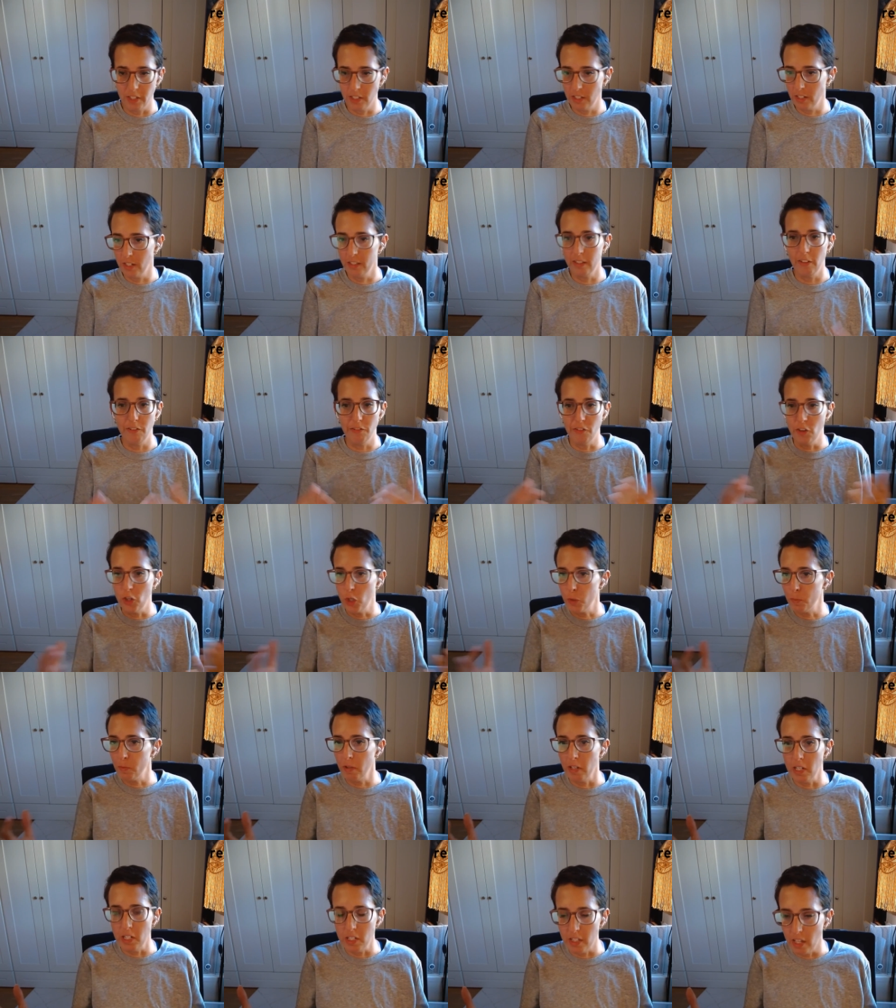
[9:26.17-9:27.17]
It's not the
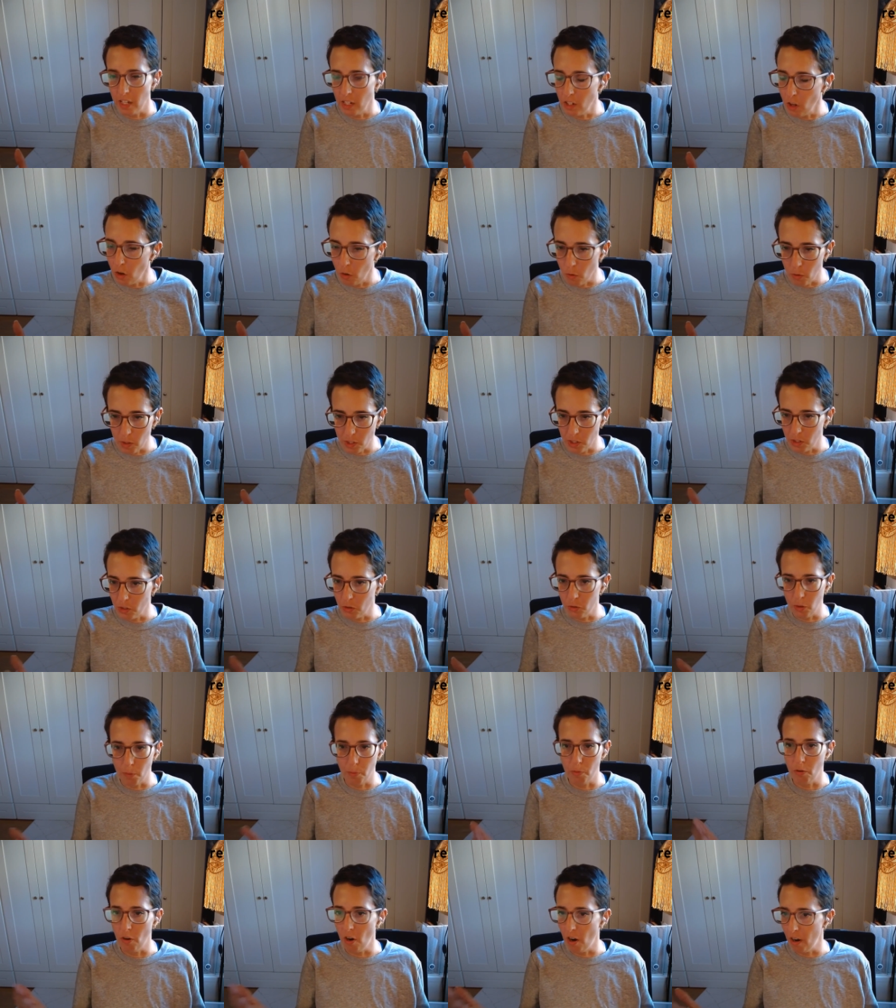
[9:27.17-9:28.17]
first place they go is
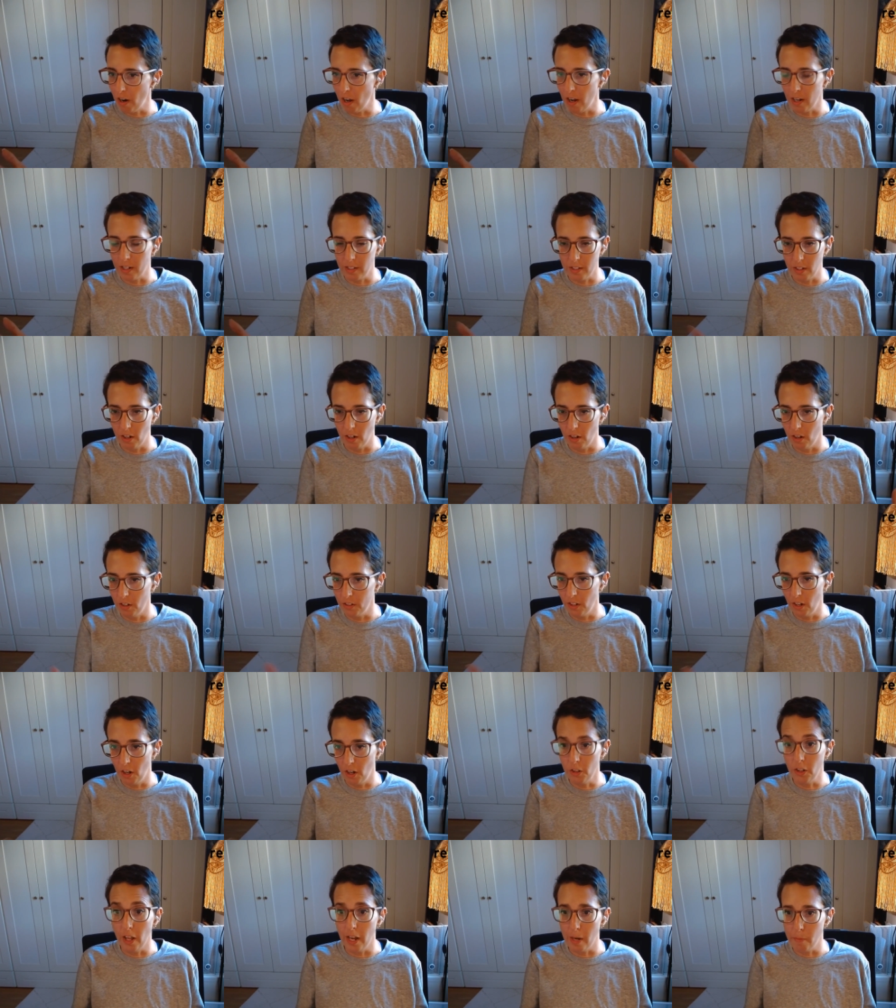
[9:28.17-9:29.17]
to a
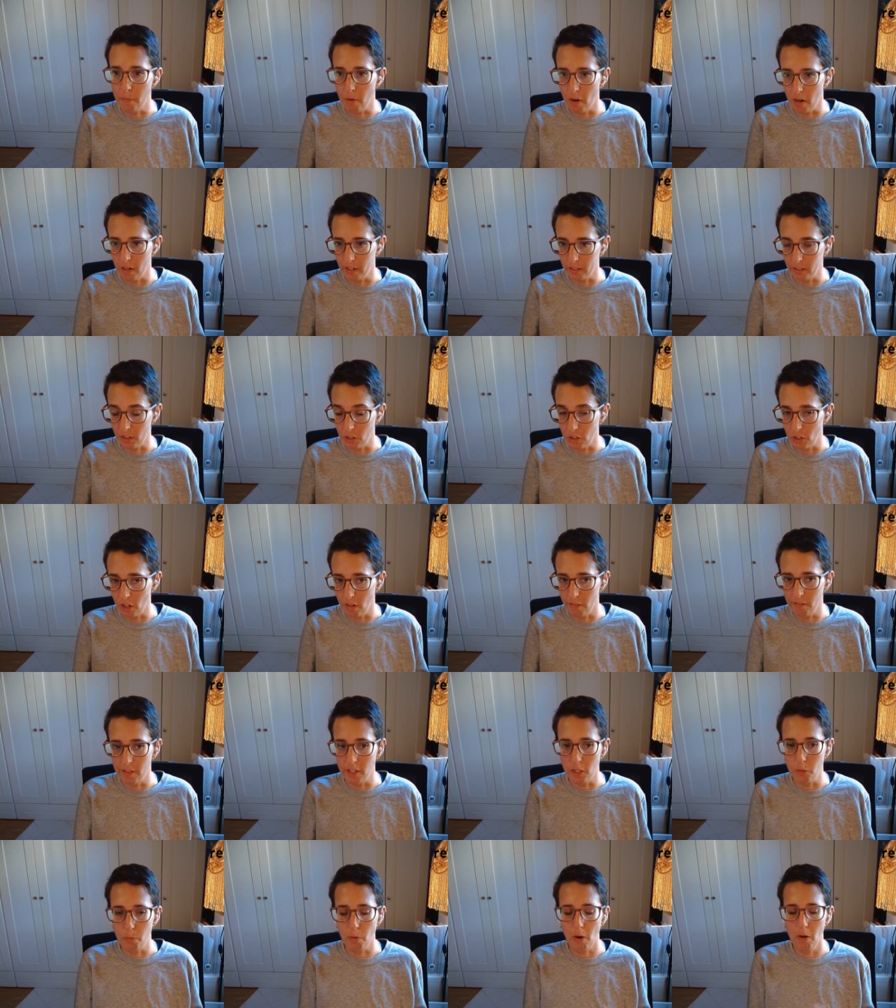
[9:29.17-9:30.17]
online product to
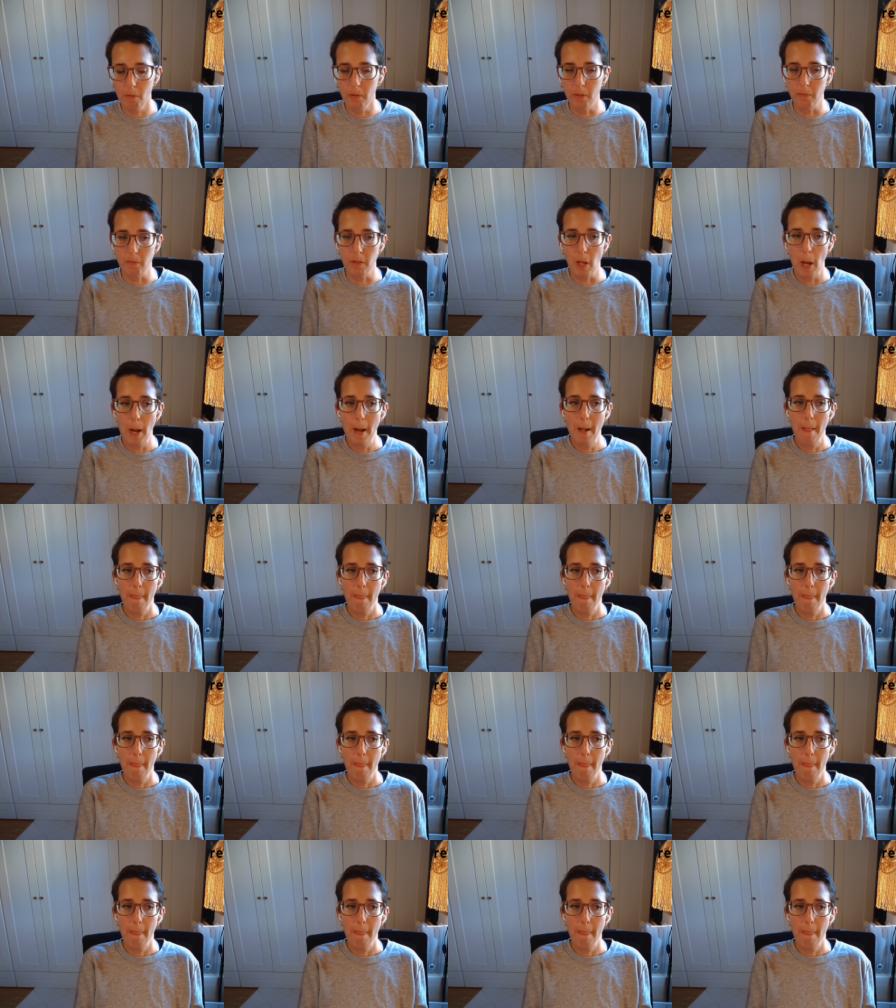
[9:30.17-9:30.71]
solve these problems.